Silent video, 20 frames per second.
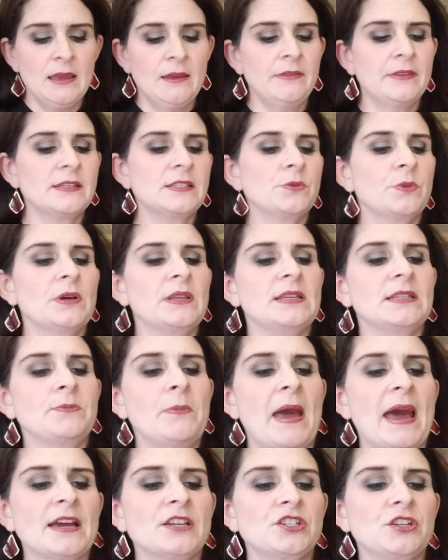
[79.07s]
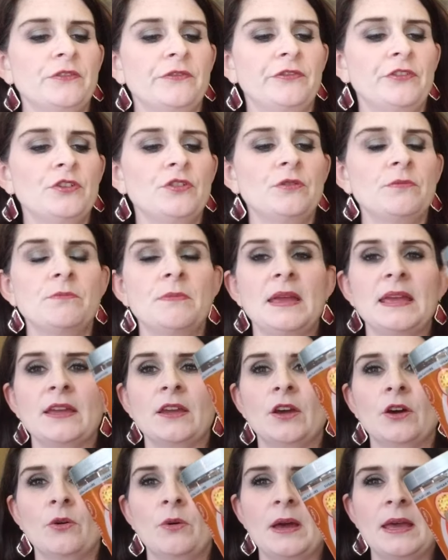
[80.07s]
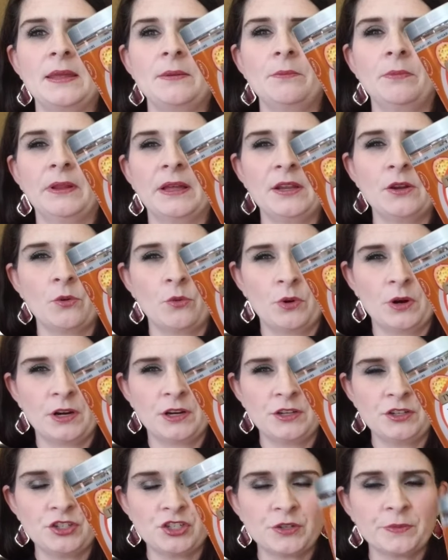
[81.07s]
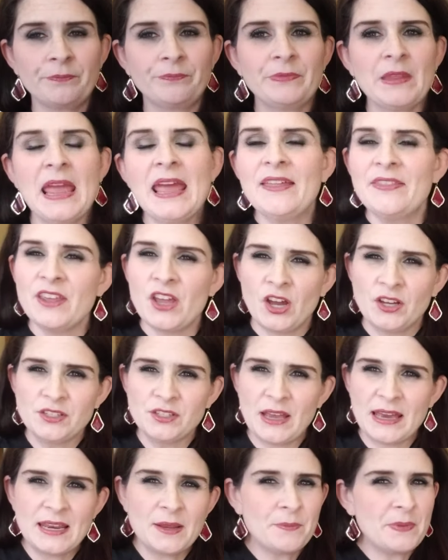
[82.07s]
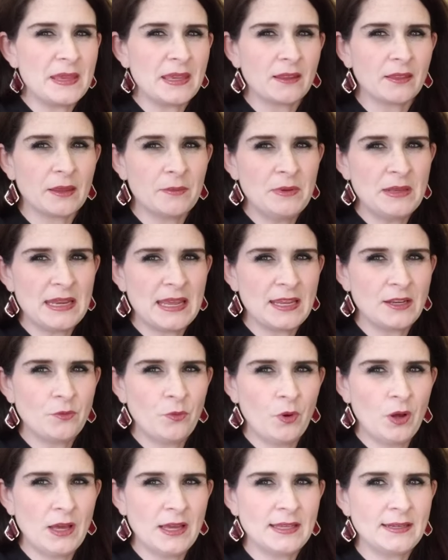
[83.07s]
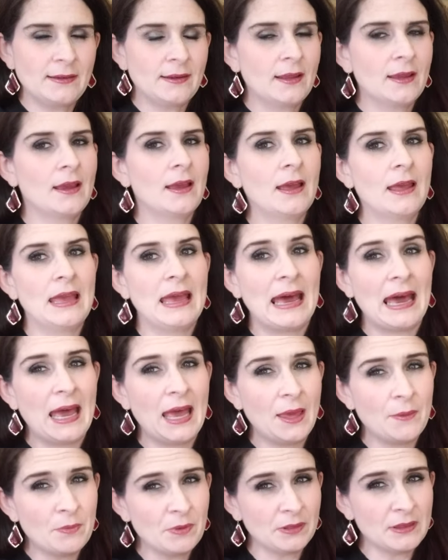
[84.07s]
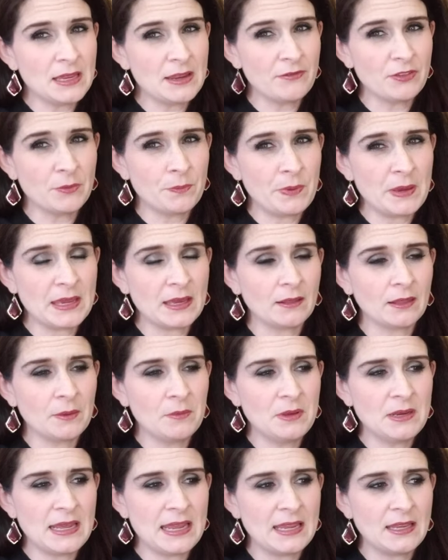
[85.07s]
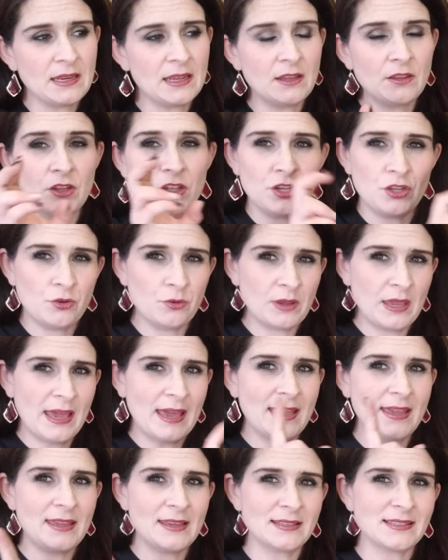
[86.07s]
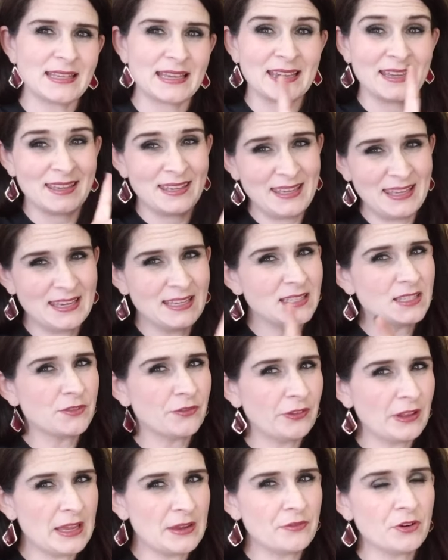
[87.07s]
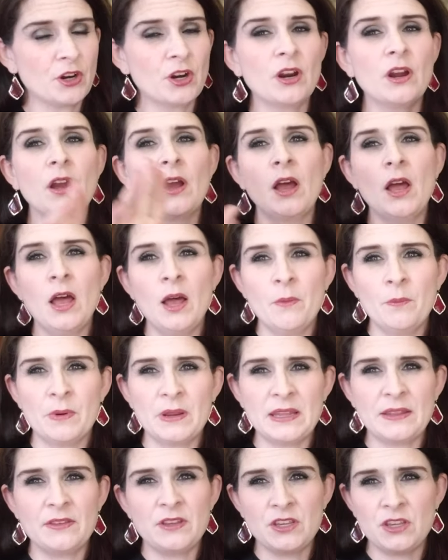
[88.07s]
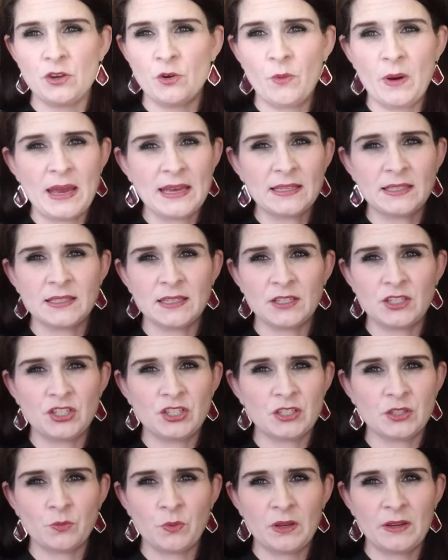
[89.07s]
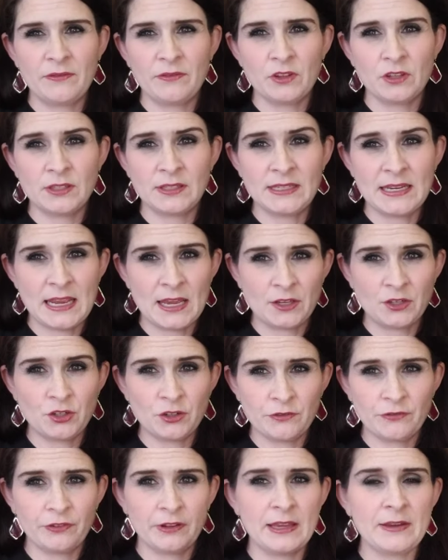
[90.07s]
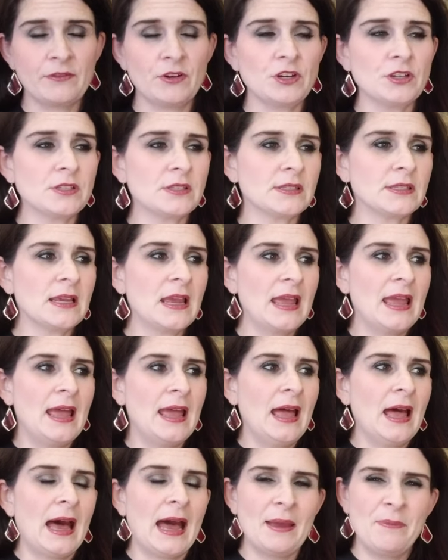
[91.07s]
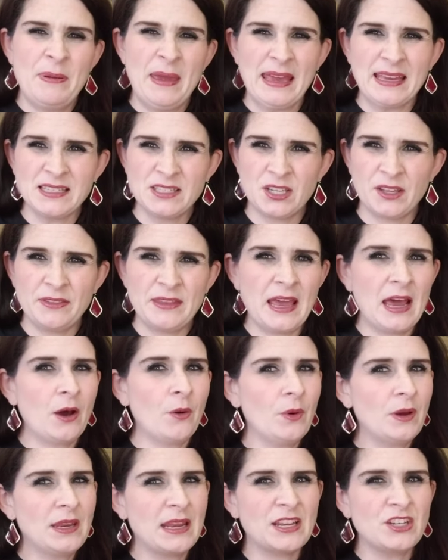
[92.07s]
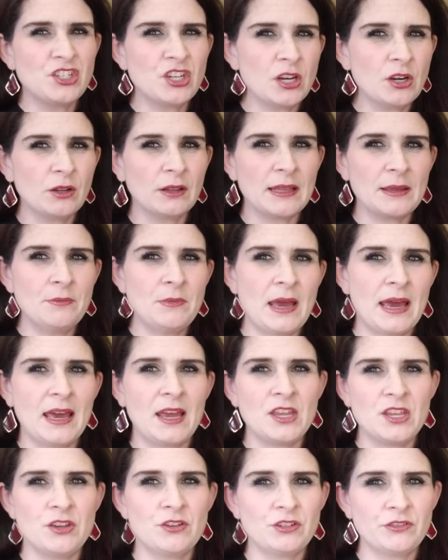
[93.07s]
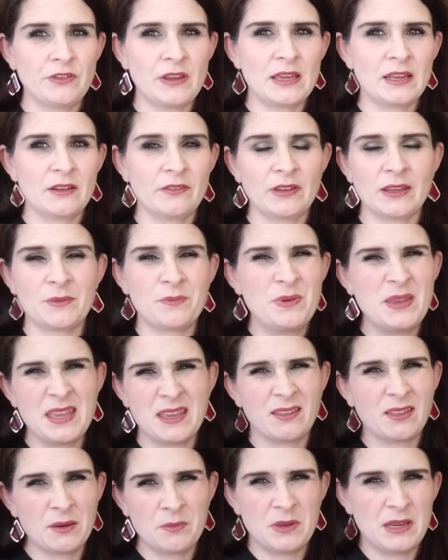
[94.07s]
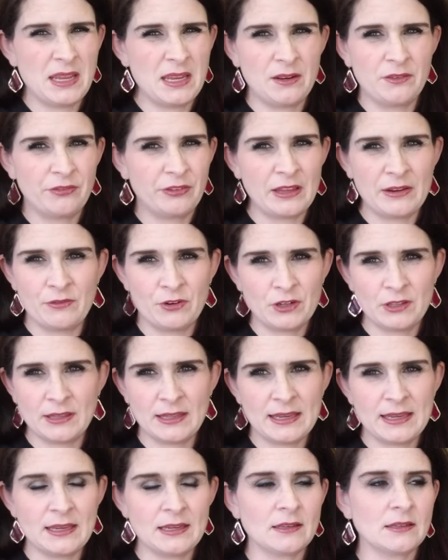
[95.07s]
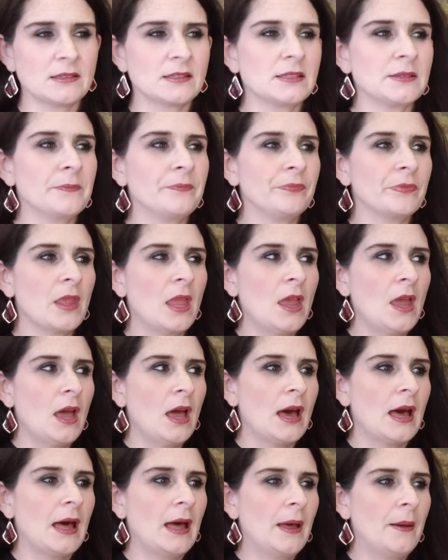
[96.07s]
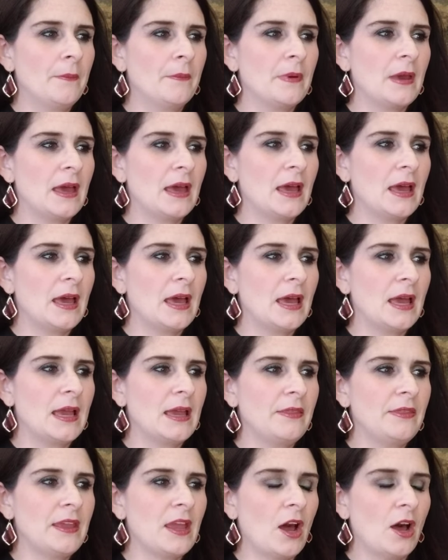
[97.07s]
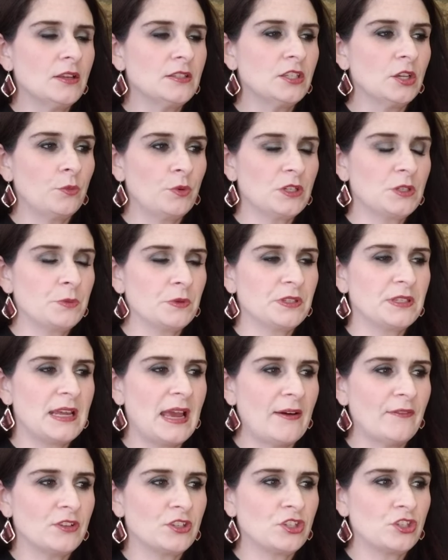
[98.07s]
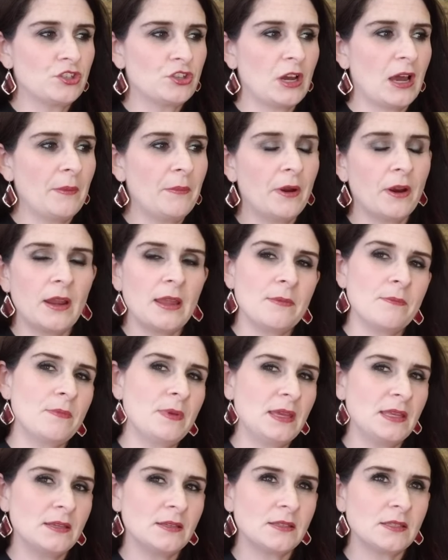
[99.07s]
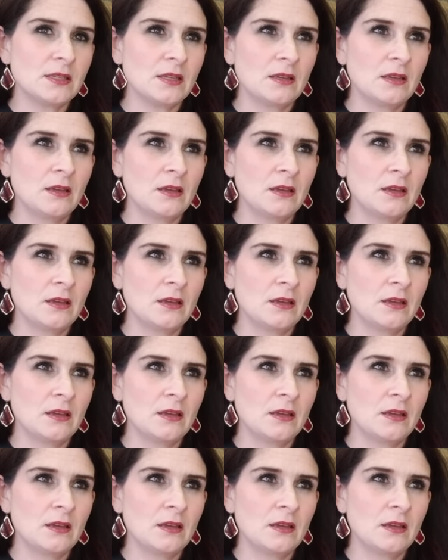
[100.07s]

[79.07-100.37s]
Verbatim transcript: This one is passion fruit, mango, and blood orange. They also had a pink lemonade one. I believe the pink lemonade in the UK is like a kid's flavor, but in the US, it's just one of the standard flavors. I passed on that one. I generally am not a huge fan of like pink lemonade flavored things. Um, they also were supposed to have a strawberry mint